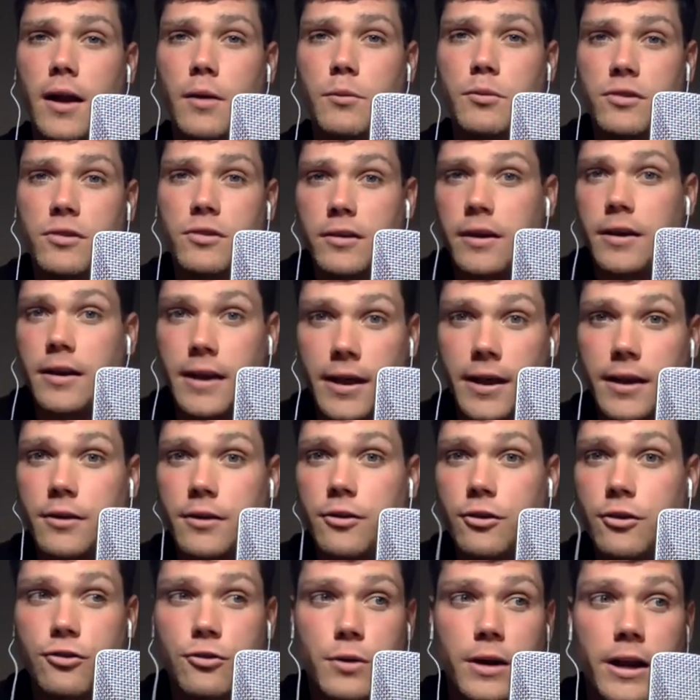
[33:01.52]
I was in an
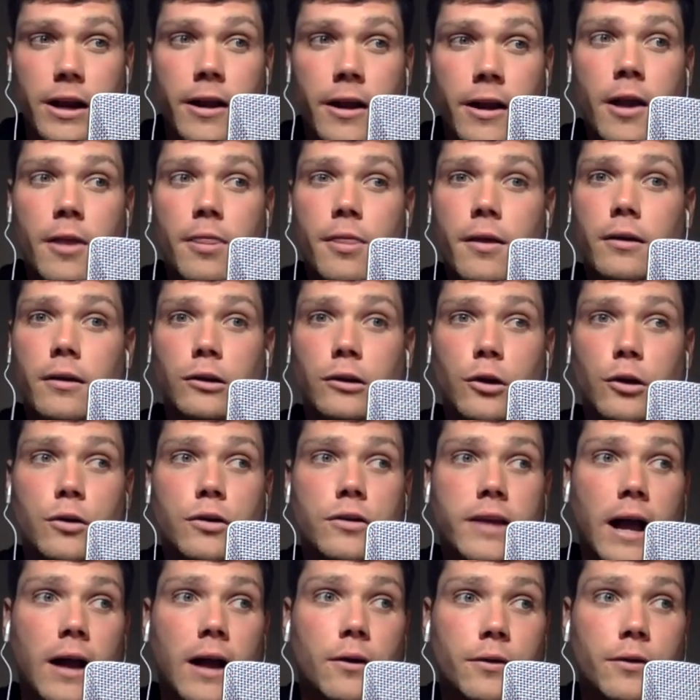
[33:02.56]
industry that looked
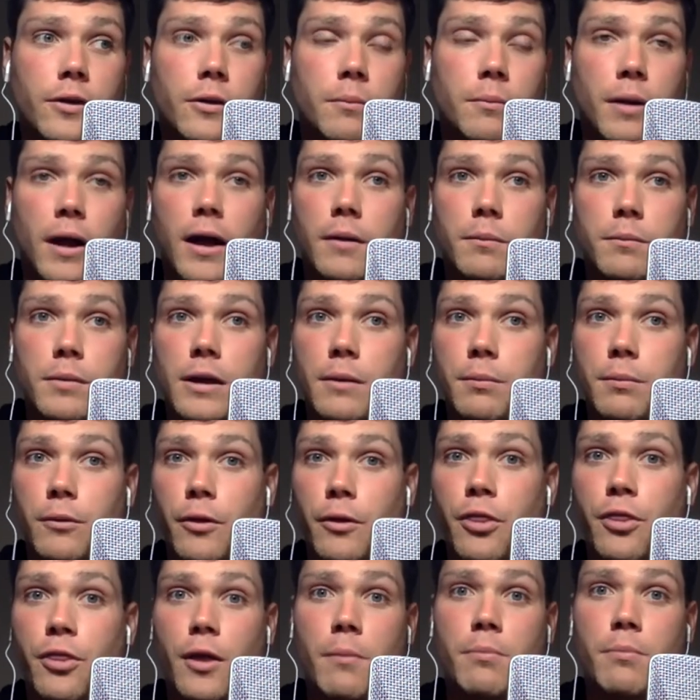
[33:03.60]
down upon people
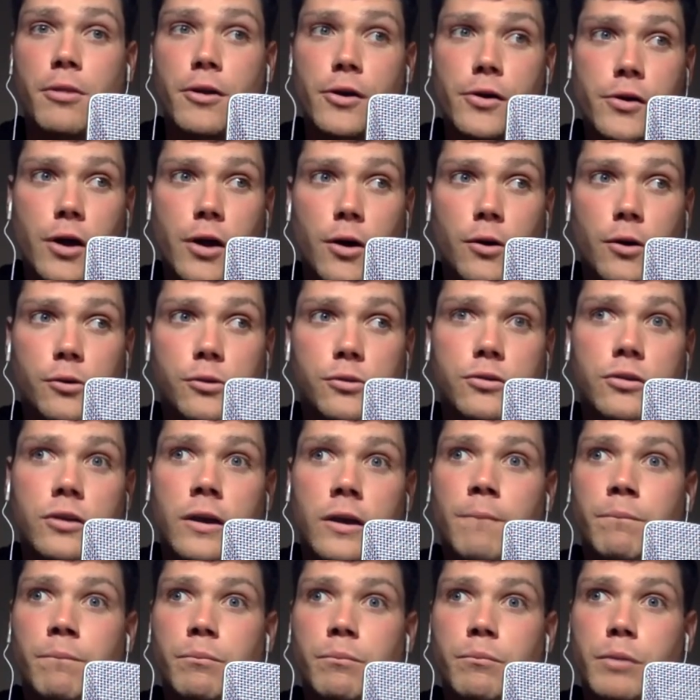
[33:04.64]
and thumbed their nose.
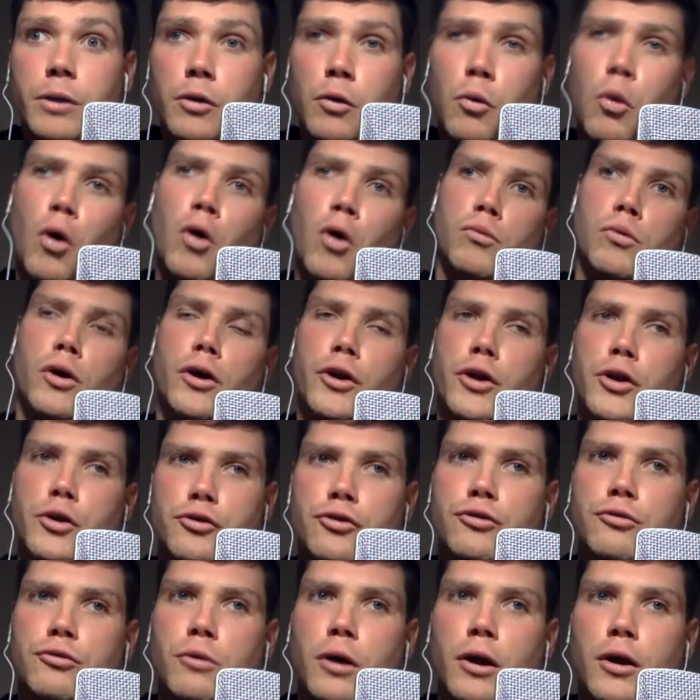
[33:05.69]
Well, what do you
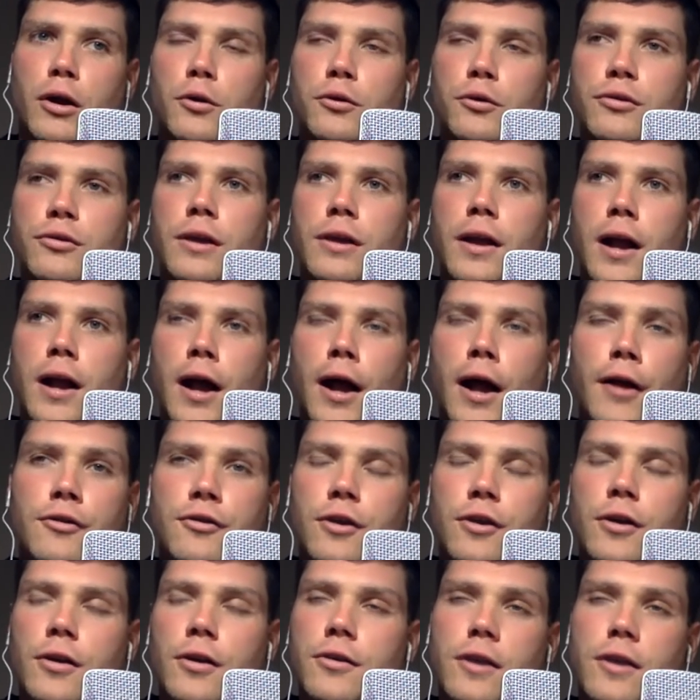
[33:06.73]
just want to go see a
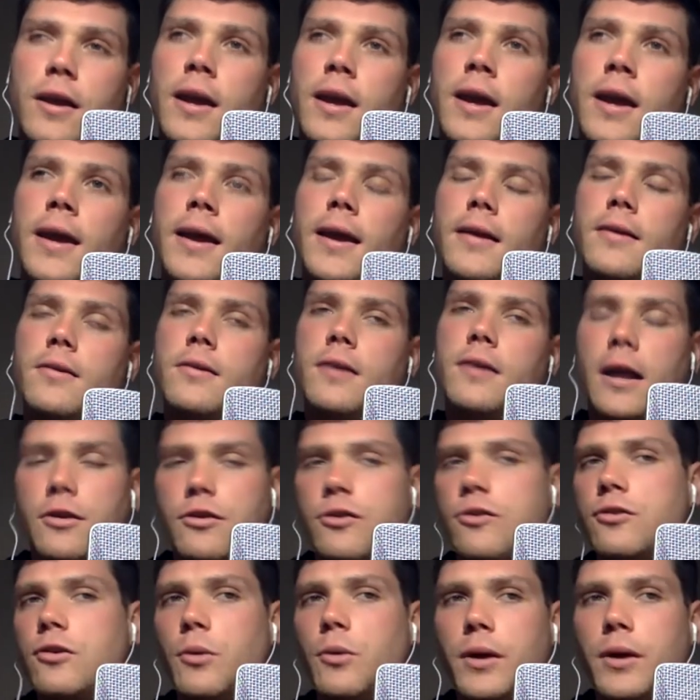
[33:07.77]
concert? It's like, it's not
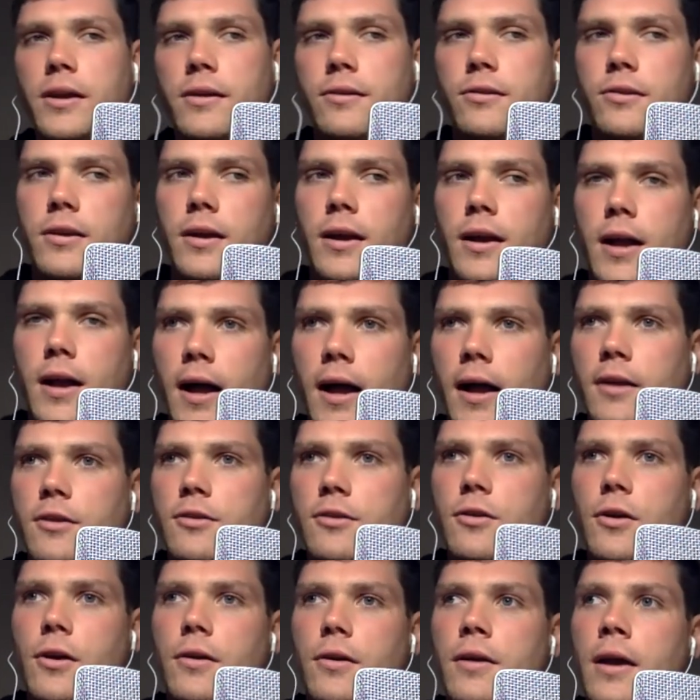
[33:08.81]
just going to see a
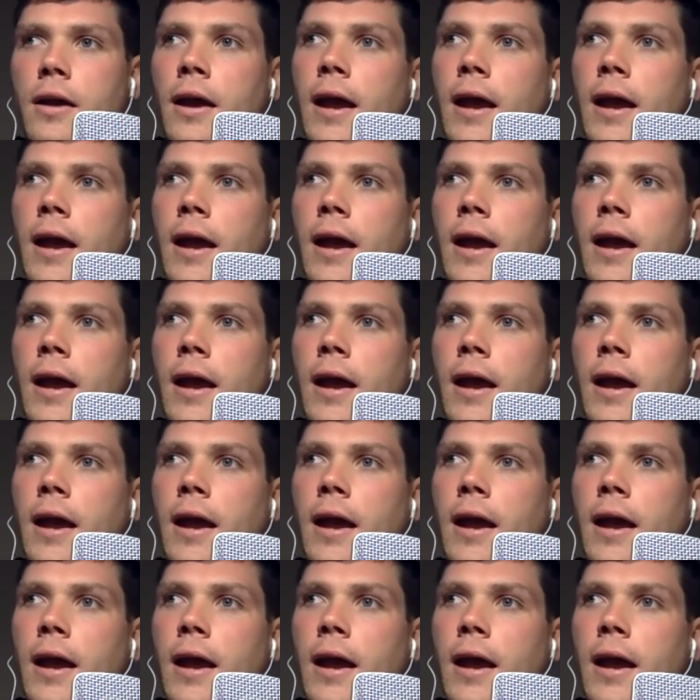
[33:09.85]
concert.